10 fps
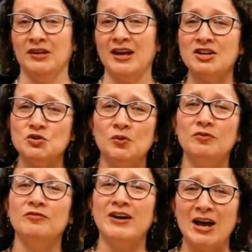actual
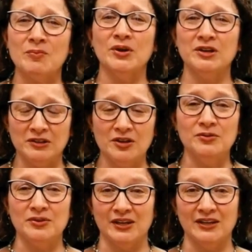fabric
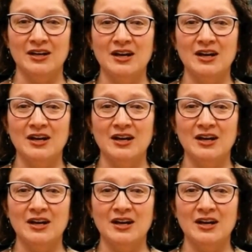clothing,